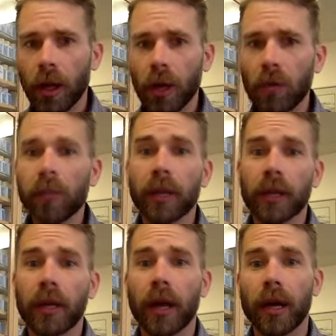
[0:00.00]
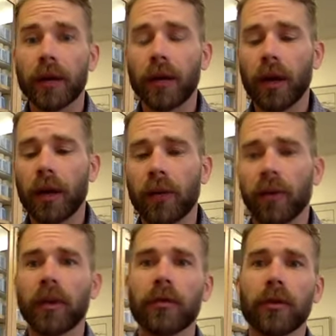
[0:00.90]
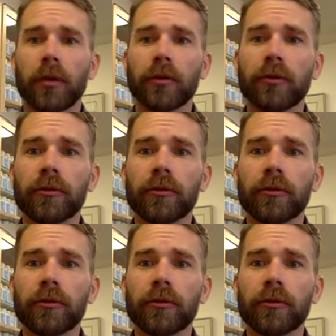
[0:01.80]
It would be a lot to give you the